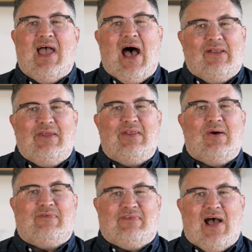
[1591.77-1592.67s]
How do you
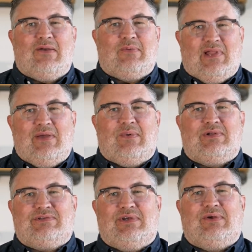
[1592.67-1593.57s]
know if God really
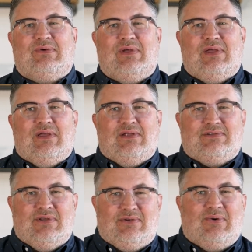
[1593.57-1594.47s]
wants you
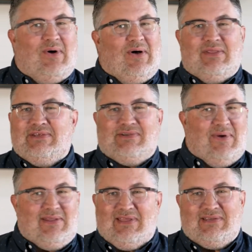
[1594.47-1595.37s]
to do all these
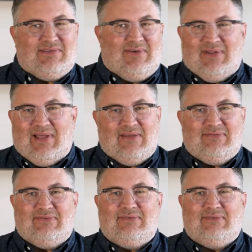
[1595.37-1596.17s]
great things in your life?